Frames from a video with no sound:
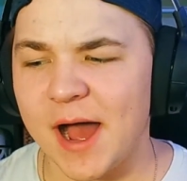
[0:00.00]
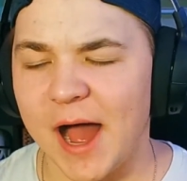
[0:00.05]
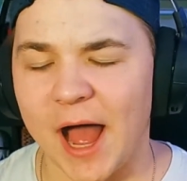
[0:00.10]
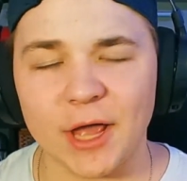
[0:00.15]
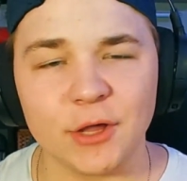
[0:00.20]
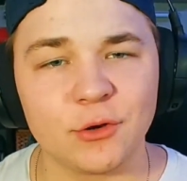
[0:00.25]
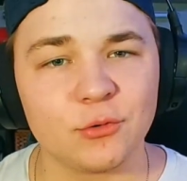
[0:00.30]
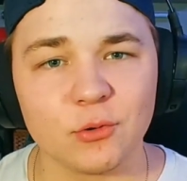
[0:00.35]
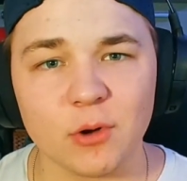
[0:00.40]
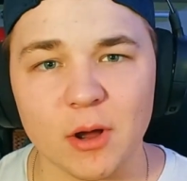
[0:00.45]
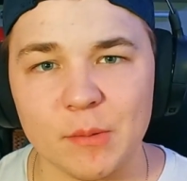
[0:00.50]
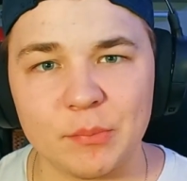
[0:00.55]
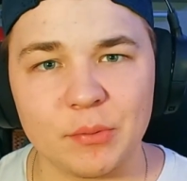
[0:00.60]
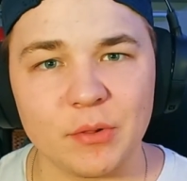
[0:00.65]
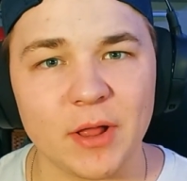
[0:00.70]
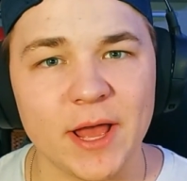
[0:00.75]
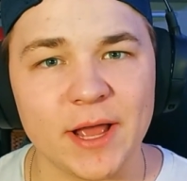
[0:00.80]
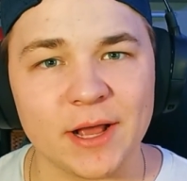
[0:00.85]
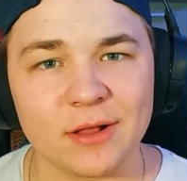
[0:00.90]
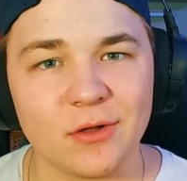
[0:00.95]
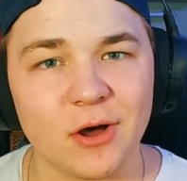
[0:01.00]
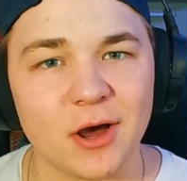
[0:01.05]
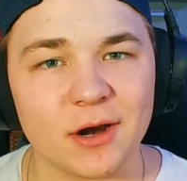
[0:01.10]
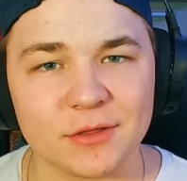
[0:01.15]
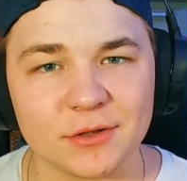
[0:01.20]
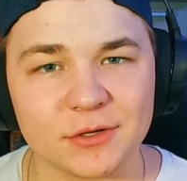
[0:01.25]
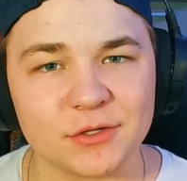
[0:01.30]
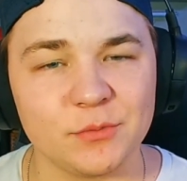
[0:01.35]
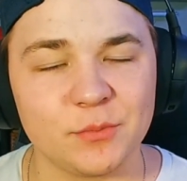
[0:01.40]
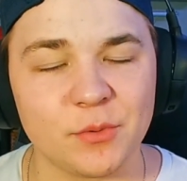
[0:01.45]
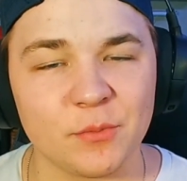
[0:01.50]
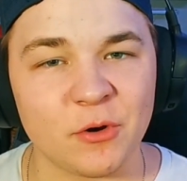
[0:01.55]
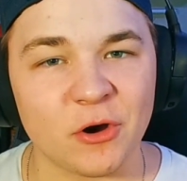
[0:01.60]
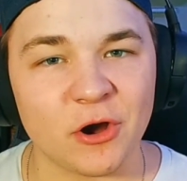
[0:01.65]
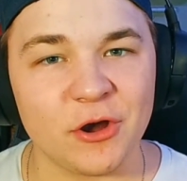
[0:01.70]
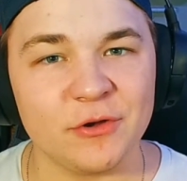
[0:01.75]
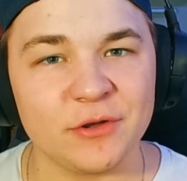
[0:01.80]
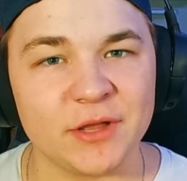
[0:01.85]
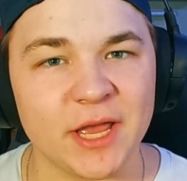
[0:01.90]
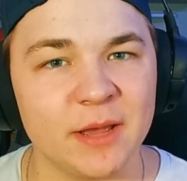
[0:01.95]
I grew up playing a lot of the Super
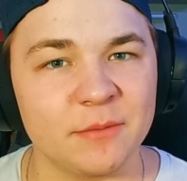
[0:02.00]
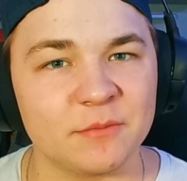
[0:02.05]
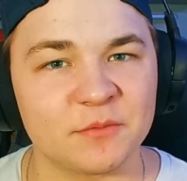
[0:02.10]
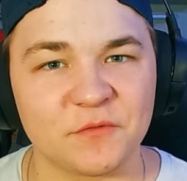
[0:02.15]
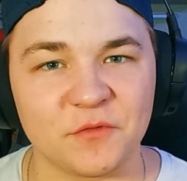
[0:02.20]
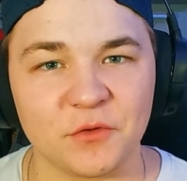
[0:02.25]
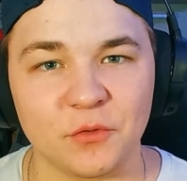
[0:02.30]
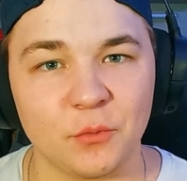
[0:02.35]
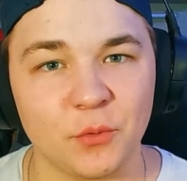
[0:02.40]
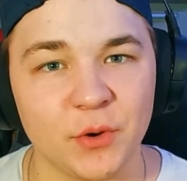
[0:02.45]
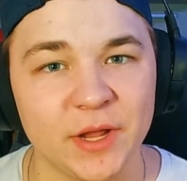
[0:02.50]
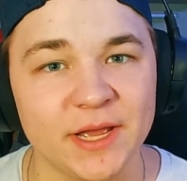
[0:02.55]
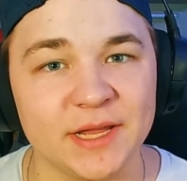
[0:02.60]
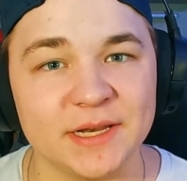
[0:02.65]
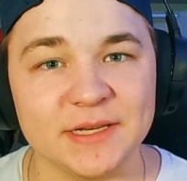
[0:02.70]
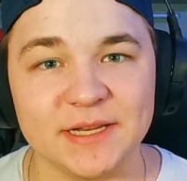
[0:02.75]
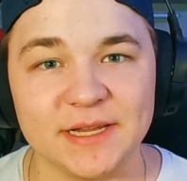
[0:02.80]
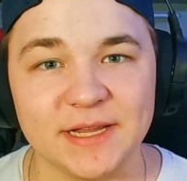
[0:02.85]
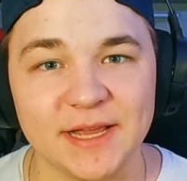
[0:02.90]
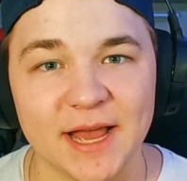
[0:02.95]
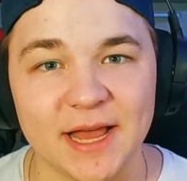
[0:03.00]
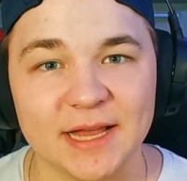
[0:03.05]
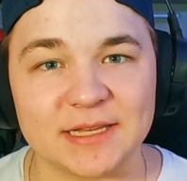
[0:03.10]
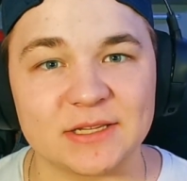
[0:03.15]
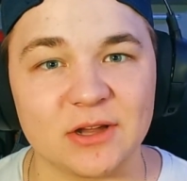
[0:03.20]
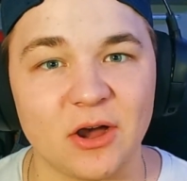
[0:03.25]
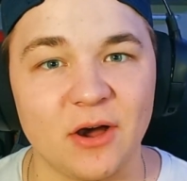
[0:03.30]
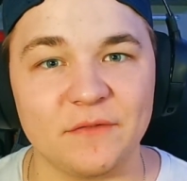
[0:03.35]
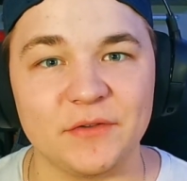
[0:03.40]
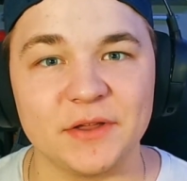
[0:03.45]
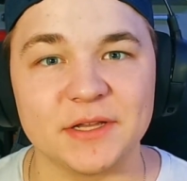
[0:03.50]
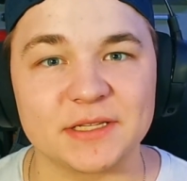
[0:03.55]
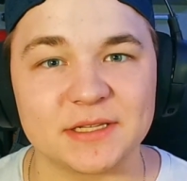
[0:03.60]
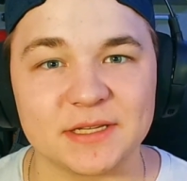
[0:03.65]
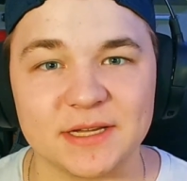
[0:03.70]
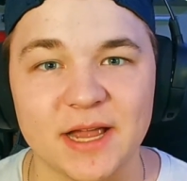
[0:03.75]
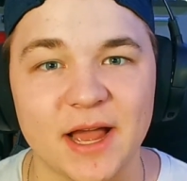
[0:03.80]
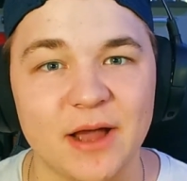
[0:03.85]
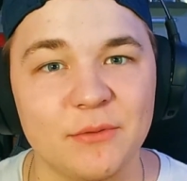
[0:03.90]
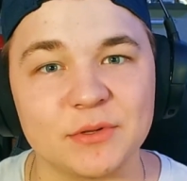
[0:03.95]
Mario games for the Wii and DS.
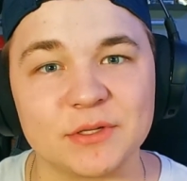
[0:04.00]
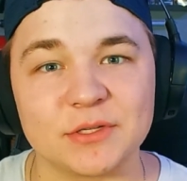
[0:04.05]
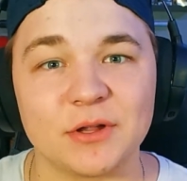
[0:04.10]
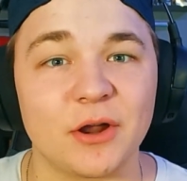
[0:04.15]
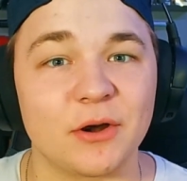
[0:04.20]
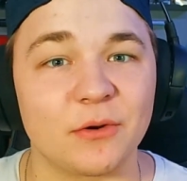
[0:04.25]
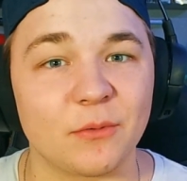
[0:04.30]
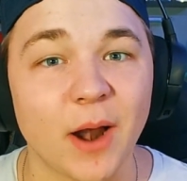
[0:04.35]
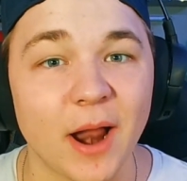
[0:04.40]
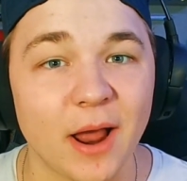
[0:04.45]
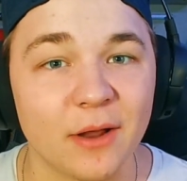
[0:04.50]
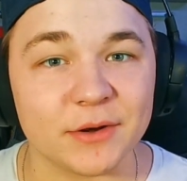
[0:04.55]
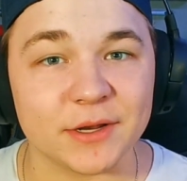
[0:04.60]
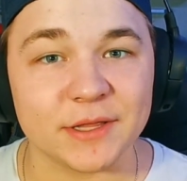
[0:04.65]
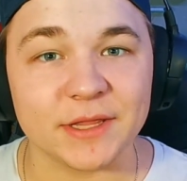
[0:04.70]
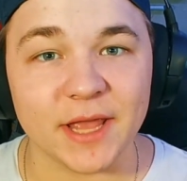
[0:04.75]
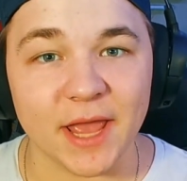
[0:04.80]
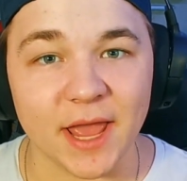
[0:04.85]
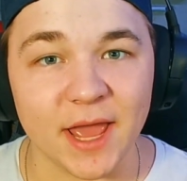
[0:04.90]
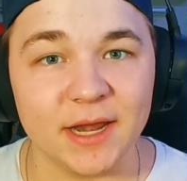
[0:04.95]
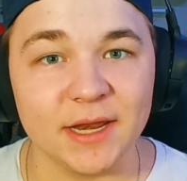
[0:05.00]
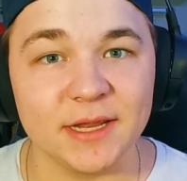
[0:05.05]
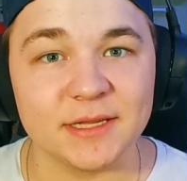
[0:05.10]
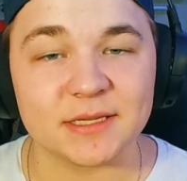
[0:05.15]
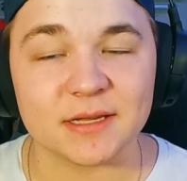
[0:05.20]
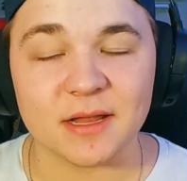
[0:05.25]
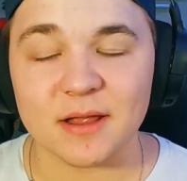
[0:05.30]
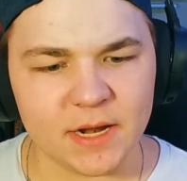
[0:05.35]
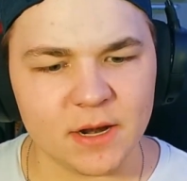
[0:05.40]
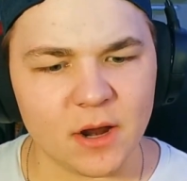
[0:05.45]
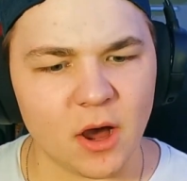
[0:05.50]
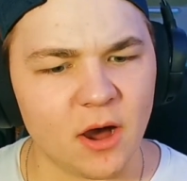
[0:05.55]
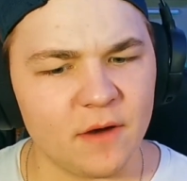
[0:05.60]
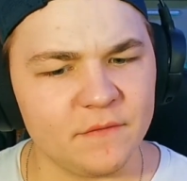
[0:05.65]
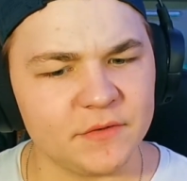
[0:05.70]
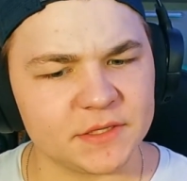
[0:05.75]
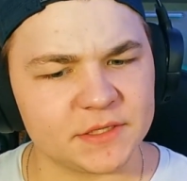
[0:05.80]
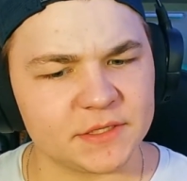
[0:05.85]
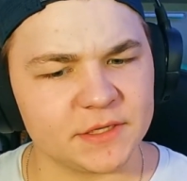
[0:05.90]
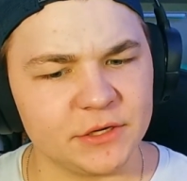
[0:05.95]
Obviously, I was not around in the 80s. And
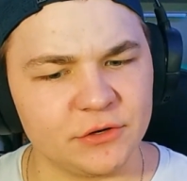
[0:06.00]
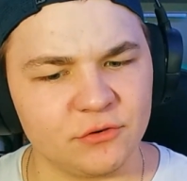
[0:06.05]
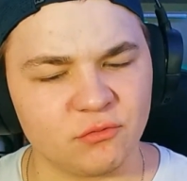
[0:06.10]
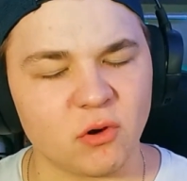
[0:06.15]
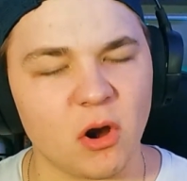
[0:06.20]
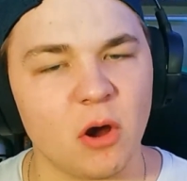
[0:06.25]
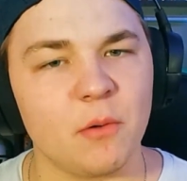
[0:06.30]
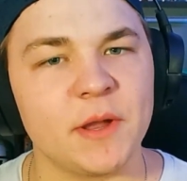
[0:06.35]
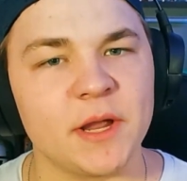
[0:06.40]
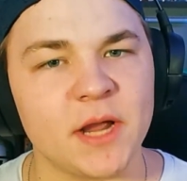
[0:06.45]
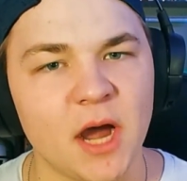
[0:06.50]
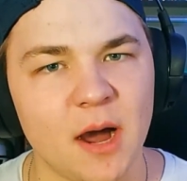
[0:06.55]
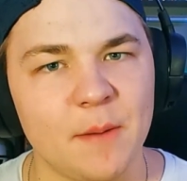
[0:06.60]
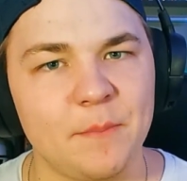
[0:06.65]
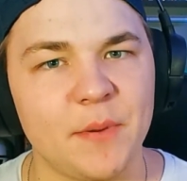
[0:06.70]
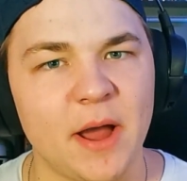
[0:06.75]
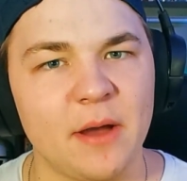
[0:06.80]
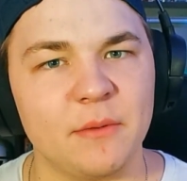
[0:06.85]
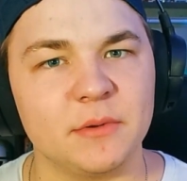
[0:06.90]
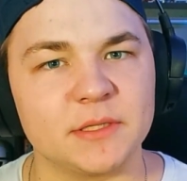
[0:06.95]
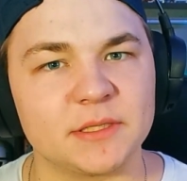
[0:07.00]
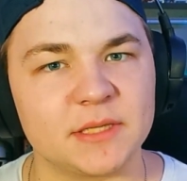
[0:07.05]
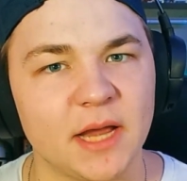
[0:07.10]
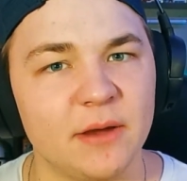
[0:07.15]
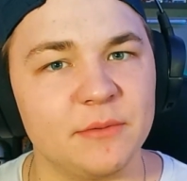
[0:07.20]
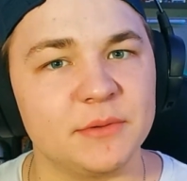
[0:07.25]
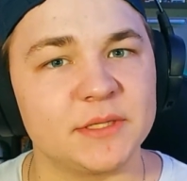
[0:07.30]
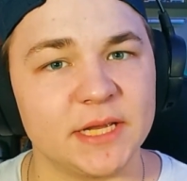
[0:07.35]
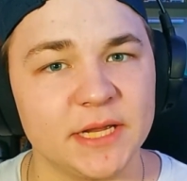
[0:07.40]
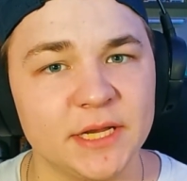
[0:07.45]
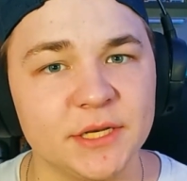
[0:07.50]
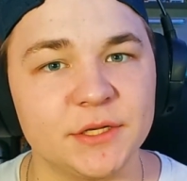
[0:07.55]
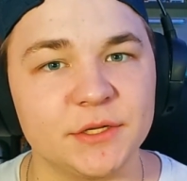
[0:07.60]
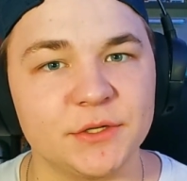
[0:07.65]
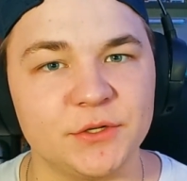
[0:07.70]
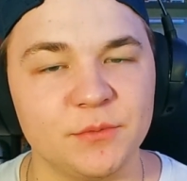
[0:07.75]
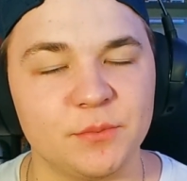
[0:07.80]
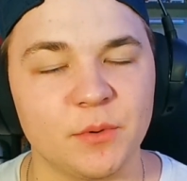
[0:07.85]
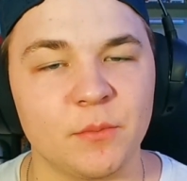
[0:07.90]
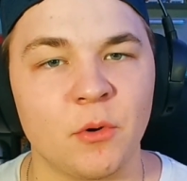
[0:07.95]
obviously, growing up, I was I was into
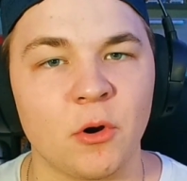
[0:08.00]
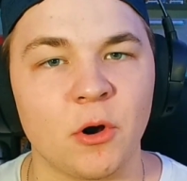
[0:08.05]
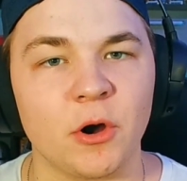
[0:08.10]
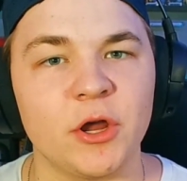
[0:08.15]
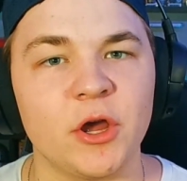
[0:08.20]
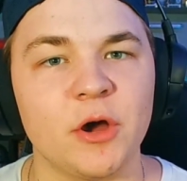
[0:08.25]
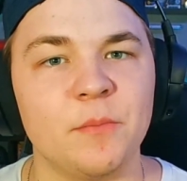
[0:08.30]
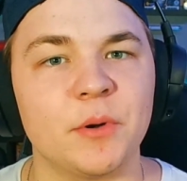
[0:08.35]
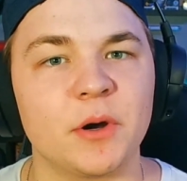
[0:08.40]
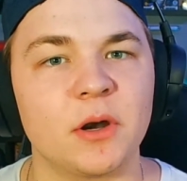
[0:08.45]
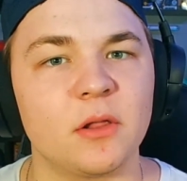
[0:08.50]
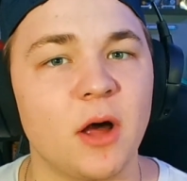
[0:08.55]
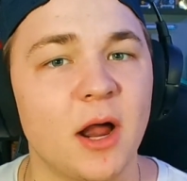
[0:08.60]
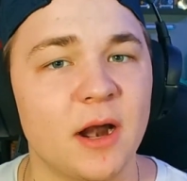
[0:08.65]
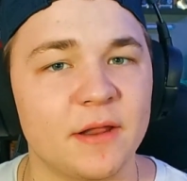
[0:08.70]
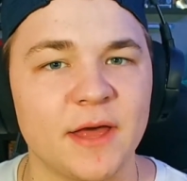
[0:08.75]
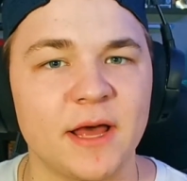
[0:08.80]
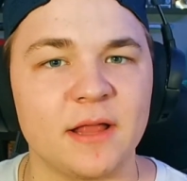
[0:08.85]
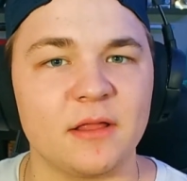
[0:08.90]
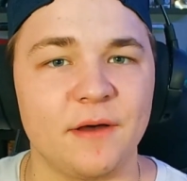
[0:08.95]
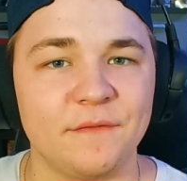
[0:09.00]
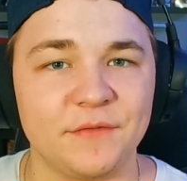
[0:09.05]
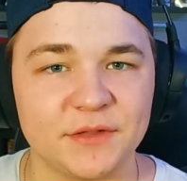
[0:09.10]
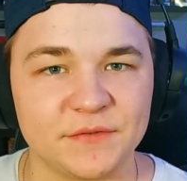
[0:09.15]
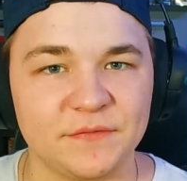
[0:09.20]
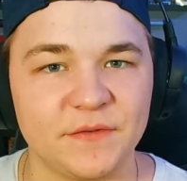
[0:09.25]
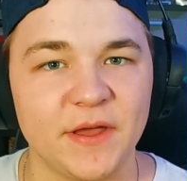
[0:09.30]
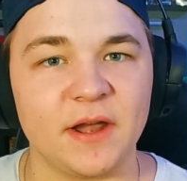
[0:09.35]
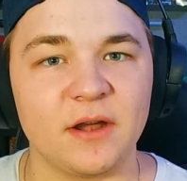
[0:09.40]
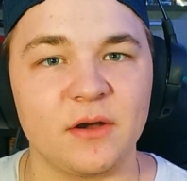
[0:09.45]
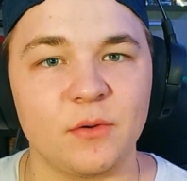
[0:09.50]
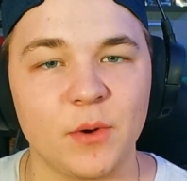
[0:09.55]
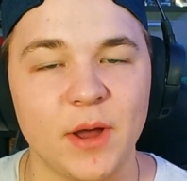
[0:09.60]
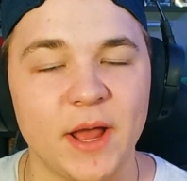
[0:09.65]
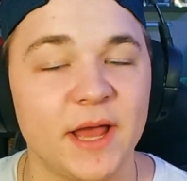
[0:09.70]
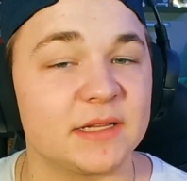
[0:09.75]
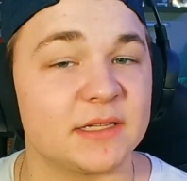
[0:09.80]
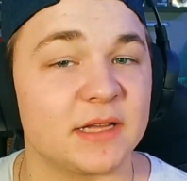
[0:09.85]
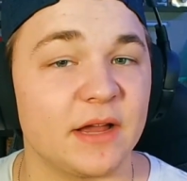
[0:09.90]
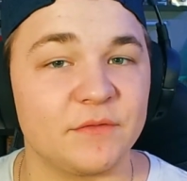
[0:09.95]
Super Mario, but a lot of that love has faded
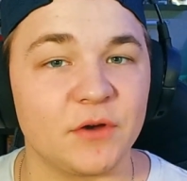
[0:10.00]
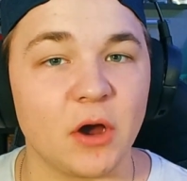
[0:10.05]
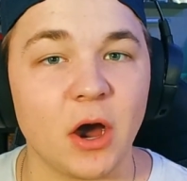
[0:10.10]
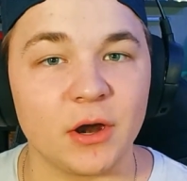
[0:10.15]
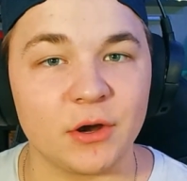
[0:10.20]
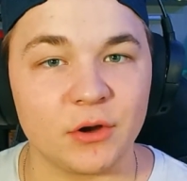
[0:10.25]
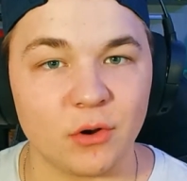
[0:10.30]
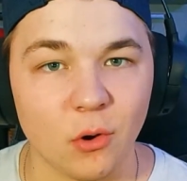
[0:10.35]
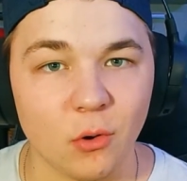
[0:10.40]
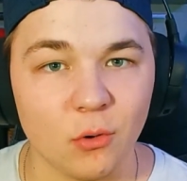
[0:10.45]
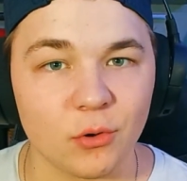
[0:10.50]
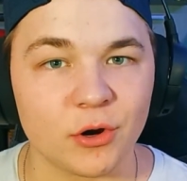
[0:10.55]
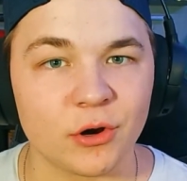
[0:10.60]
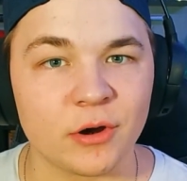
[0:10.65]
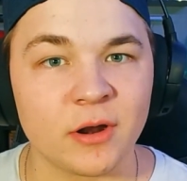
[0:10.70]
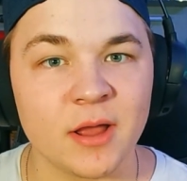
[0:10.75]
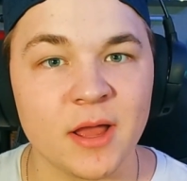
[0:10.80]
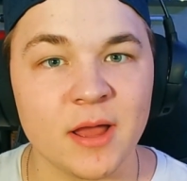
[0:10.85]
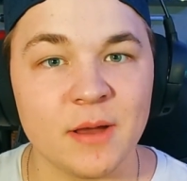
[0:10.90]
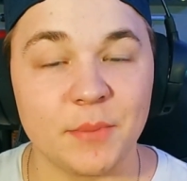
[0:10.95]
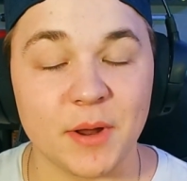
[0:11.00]
away as I've gotten older.